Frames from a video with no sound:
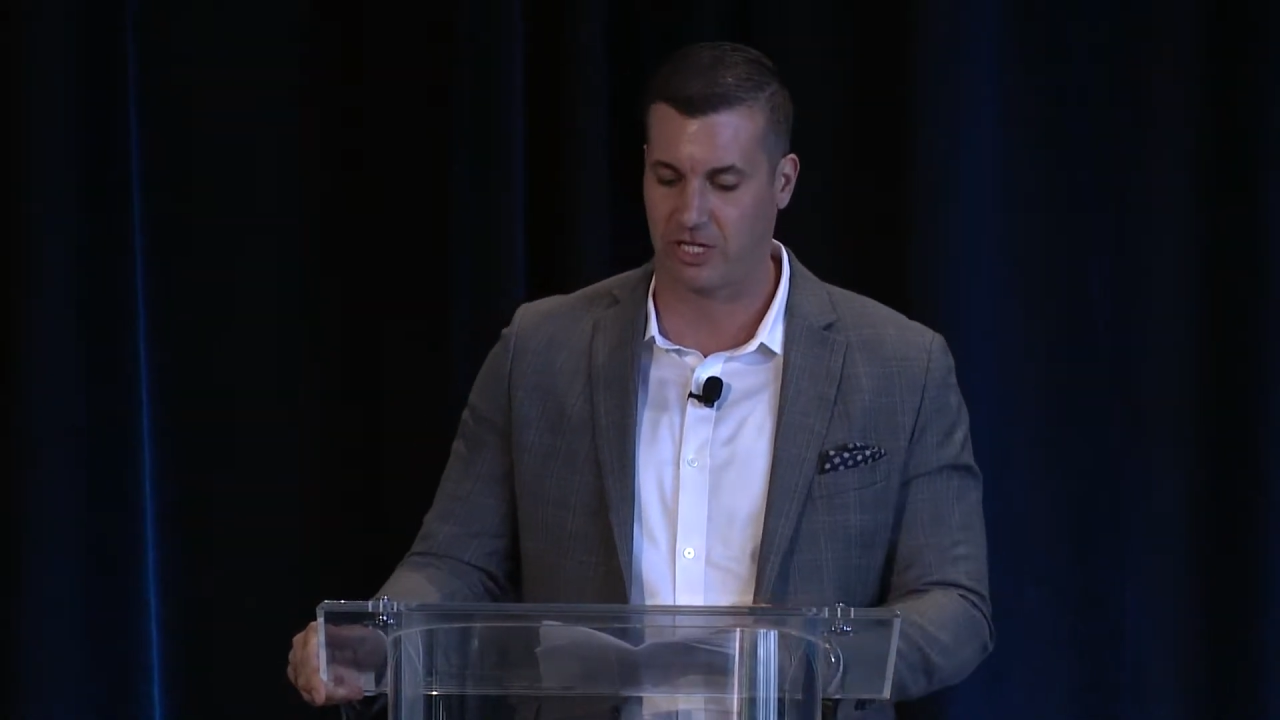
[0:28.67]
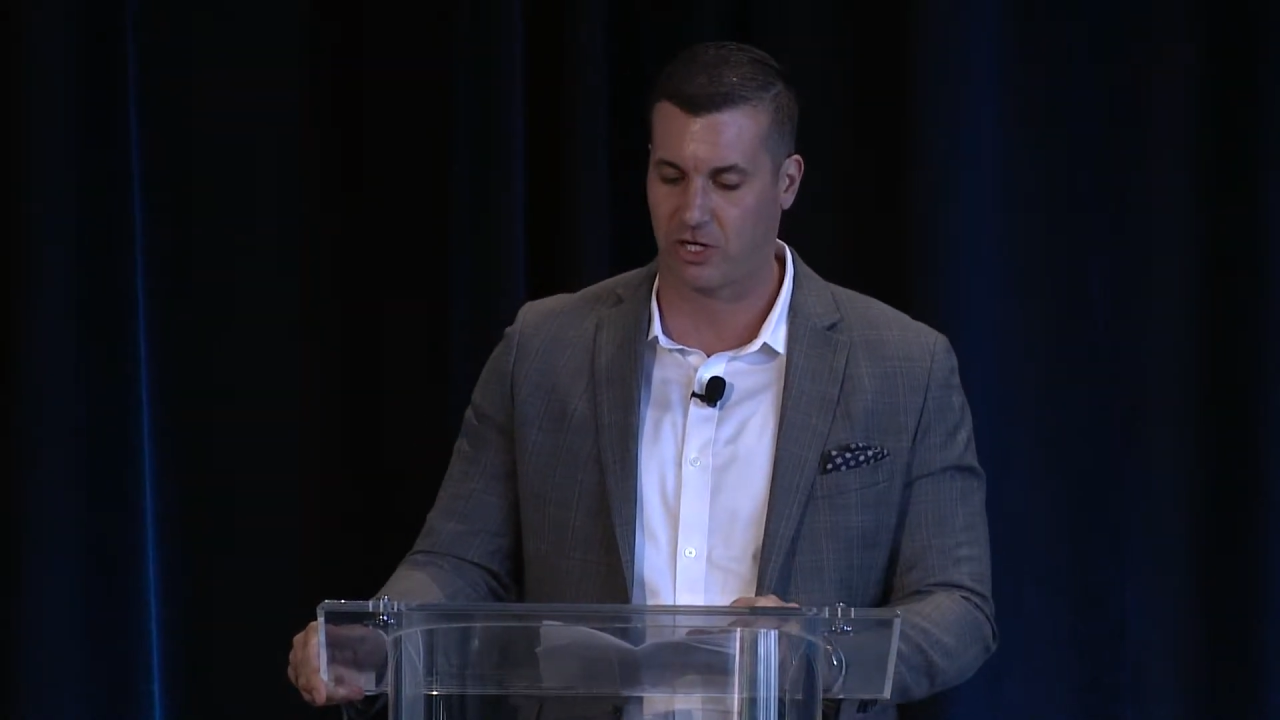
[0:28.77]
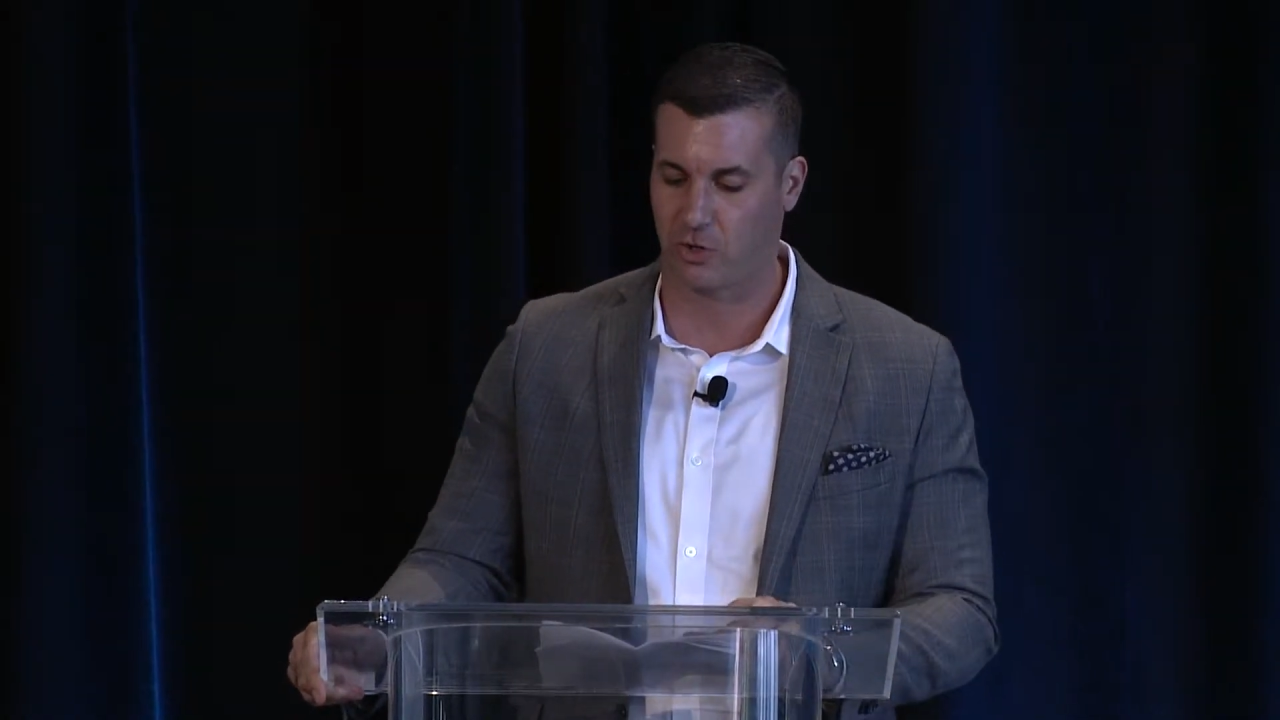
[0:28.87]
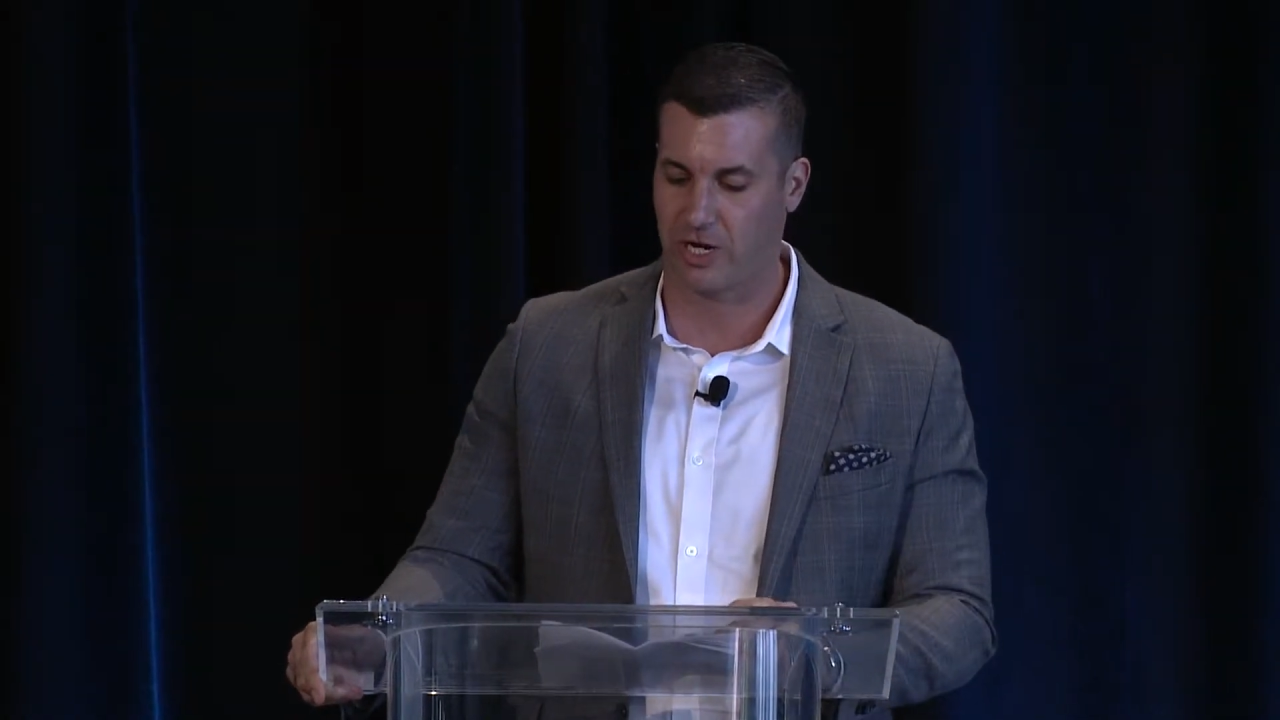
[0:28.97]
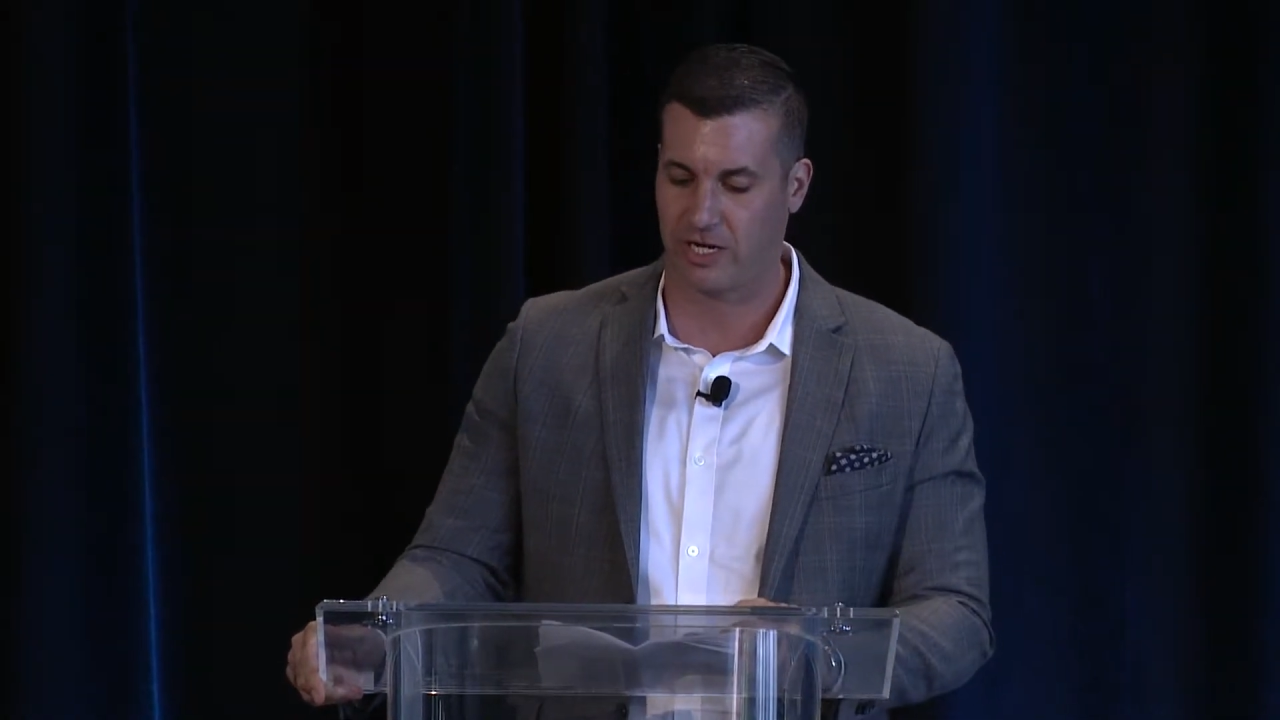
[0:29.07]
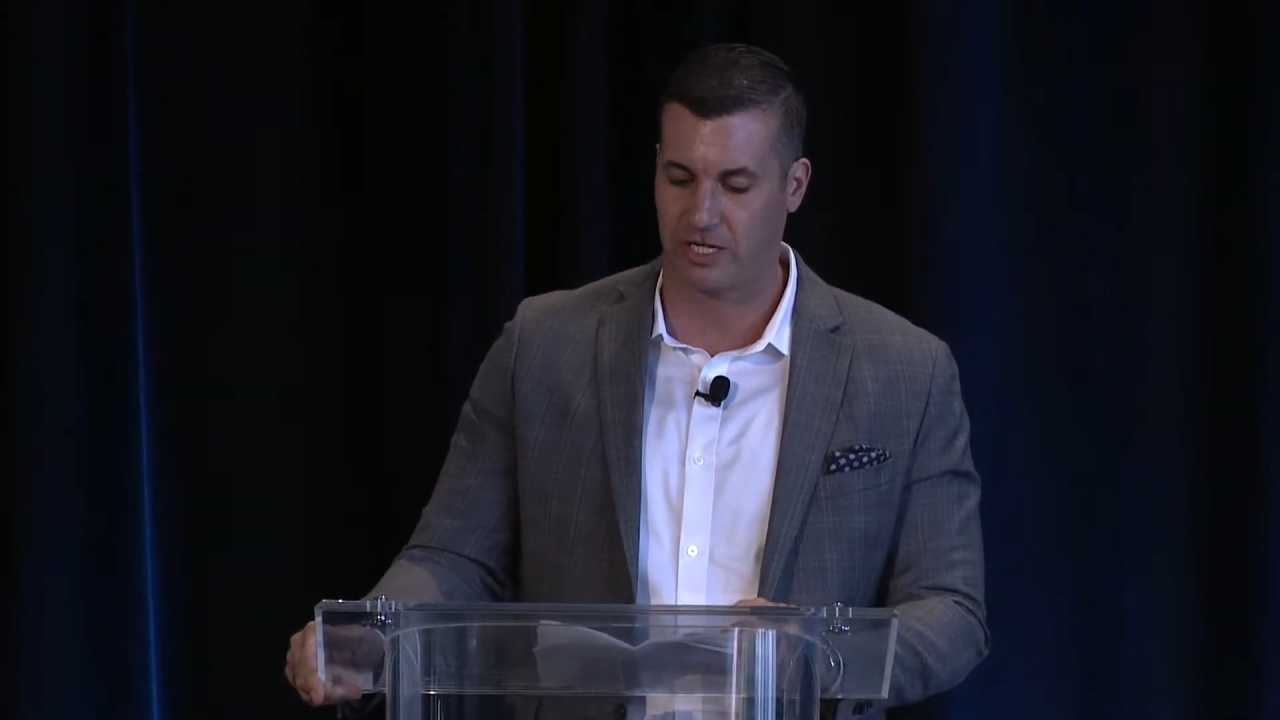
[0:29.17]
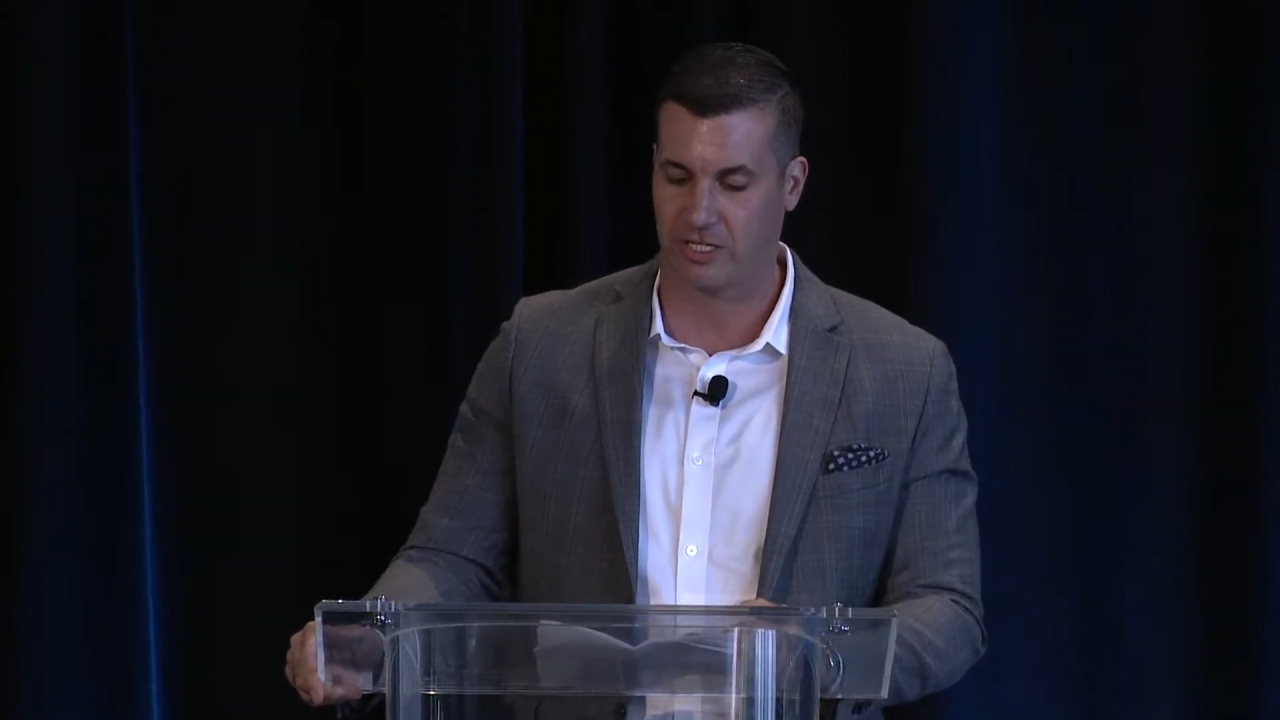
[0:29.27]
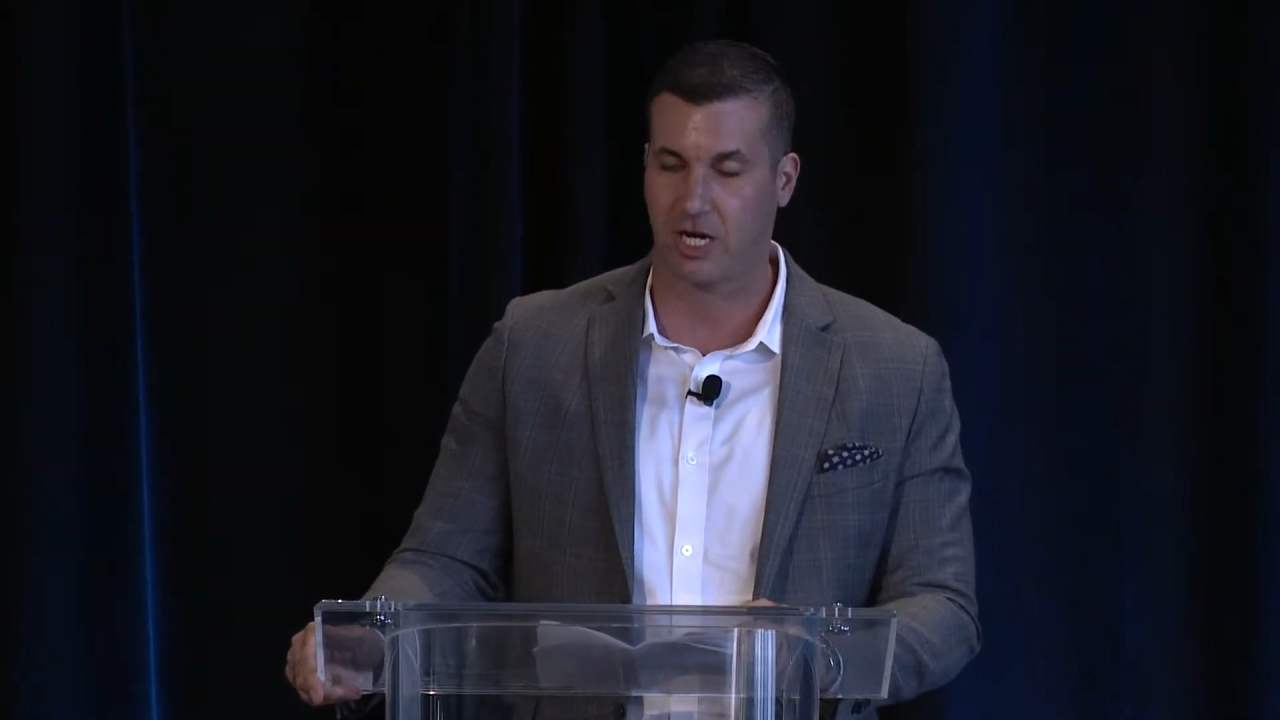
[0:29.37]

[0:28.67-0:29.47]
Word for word: They created